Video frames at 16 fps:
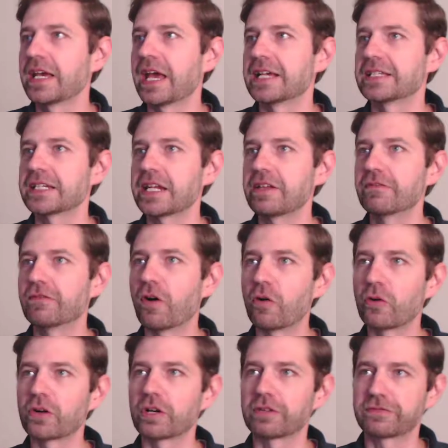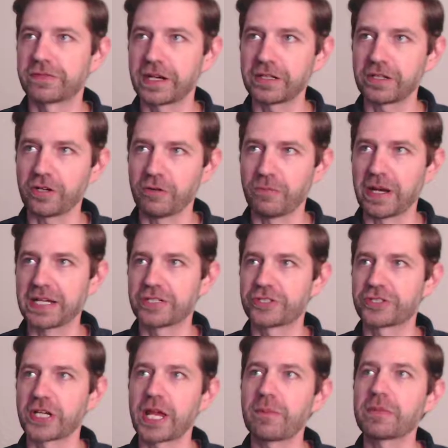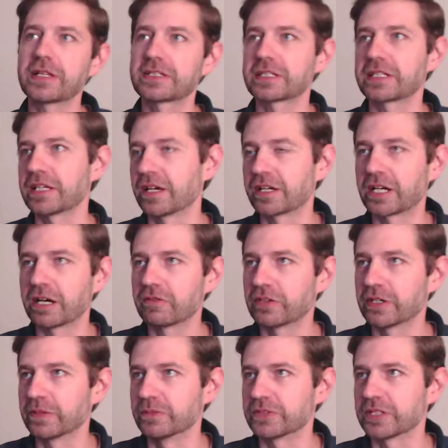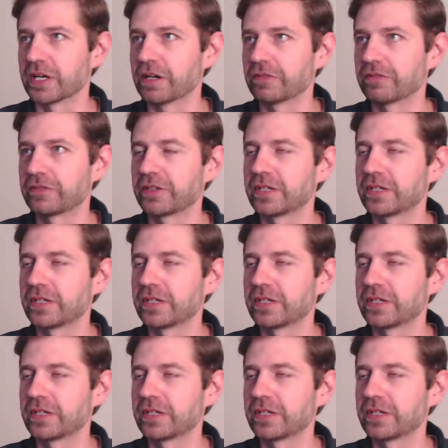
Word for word: as any vulgar fellow might shamelessly uncover himself.